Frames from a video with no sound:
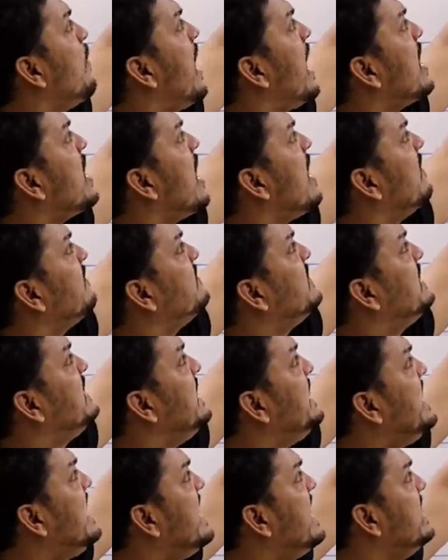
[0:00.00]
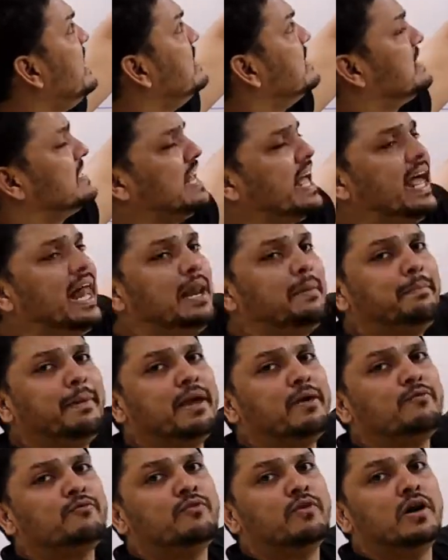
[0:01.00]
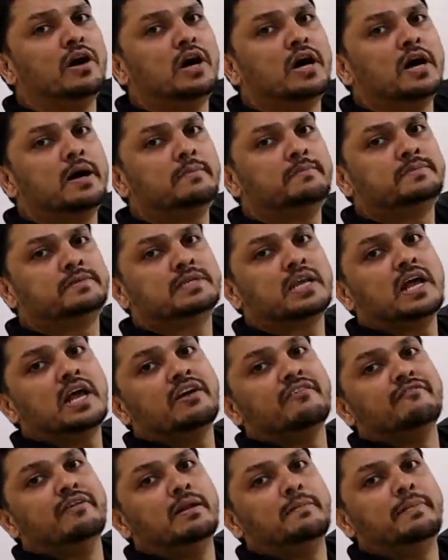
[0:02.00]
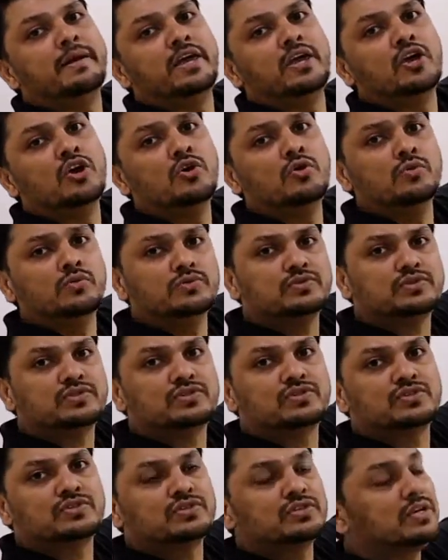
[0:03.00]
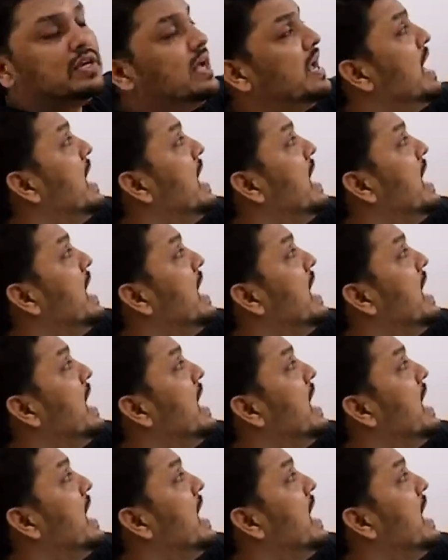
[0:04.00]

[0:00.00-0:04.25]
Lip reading: one of these helping verbs will be used.